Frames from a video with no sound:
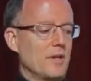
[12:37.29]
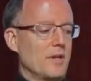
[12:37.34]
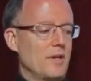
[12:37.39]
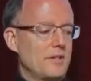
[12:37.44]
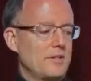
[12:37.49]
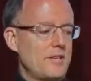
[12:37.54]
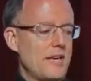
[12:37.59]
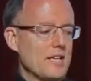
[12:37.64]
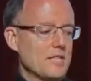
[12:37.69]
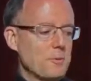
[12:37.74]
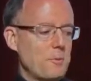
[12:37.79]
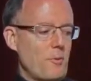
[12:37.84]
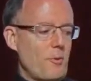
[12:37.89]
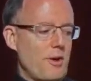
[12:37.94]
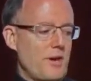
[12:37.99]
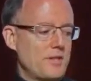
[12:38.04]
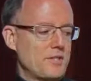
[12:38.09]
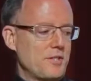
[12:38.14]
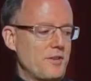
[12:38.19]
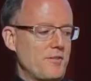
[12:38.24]
In
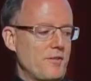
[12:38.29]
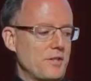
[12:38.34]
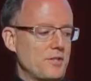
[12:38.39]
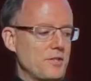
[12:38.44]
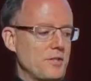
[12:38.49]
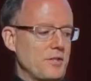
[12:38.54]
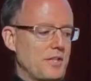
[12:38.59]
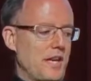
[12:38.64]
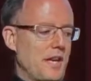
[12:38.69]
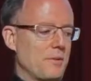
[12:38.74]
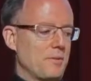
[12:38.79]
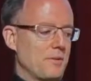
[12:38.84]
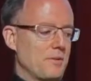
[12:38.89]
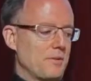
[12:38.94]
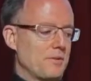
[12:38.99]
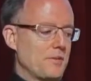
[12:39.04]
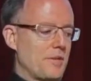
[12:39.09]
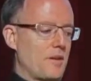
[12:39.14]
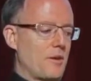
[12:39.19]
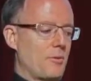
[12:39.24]
desperation, eventually came to
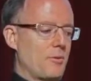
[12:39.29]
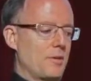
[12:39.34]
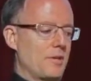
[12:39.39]
the center.